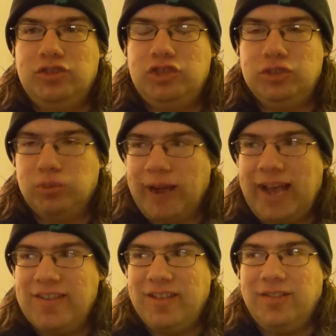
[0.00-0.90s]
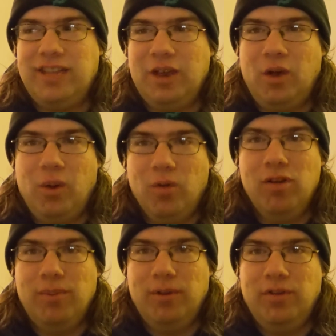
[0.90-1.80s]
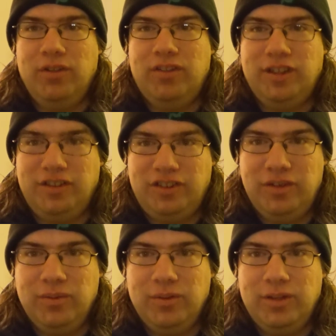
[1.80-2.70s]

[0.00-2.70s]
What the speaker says: drastically horrible to do.